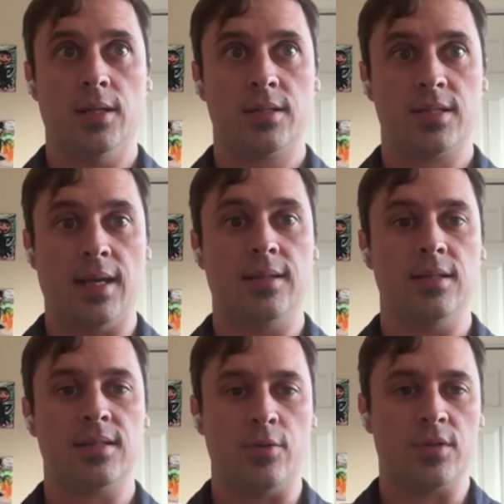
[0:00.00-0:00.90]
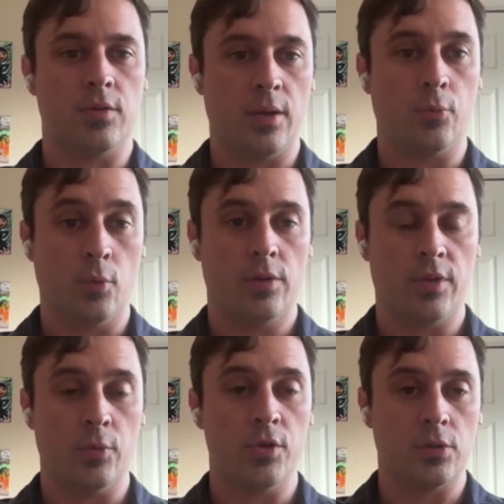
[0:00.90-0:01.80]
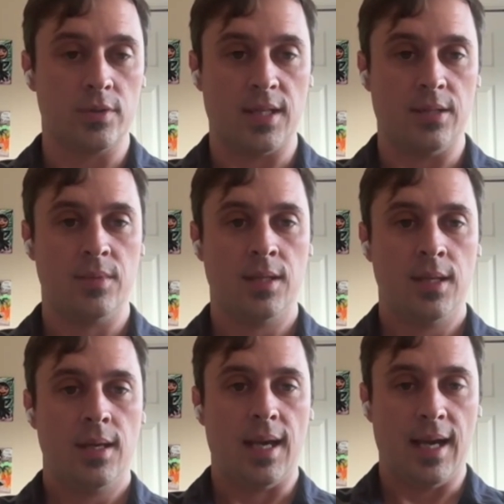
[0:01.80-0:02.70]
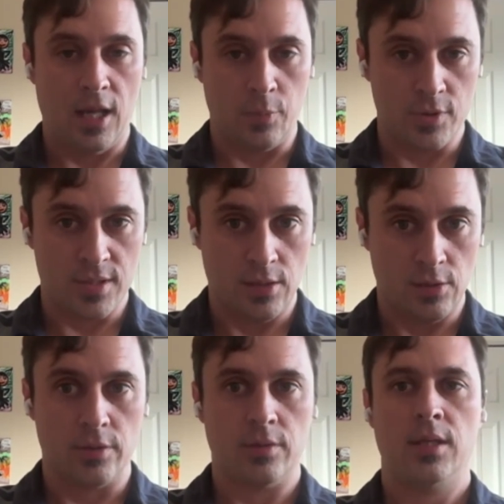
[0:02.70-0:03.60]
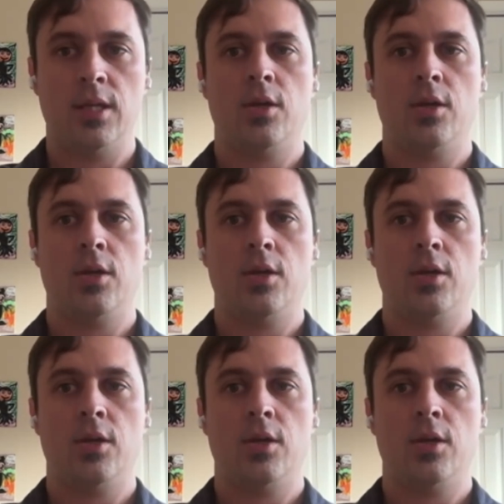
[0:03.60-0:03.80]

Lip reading: scientists that was on the original team, Albert Ziegler.